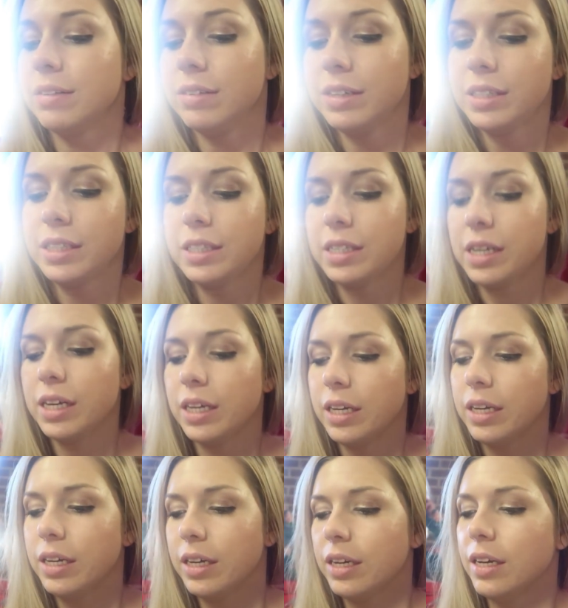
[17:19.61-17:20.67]
We'll
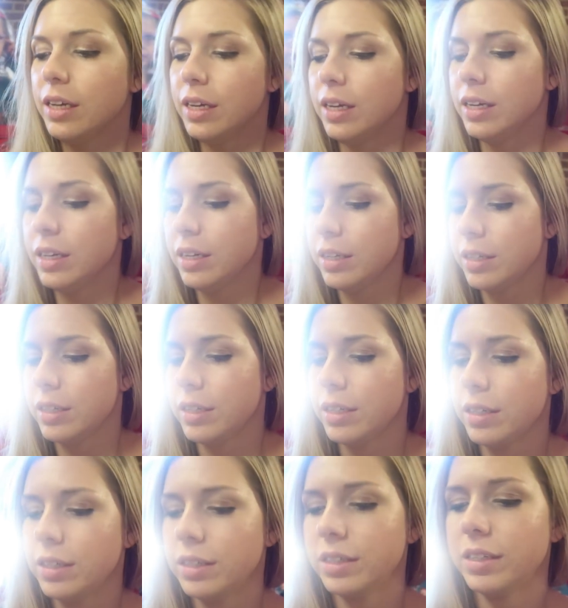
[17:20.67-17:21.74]
see
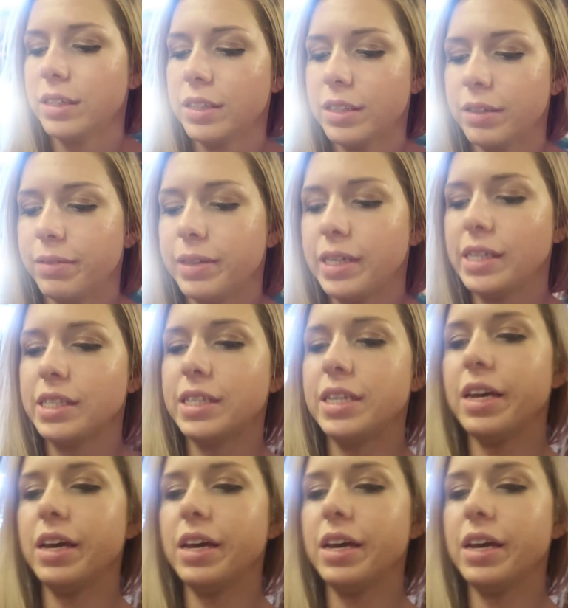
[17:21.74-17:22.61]
when it's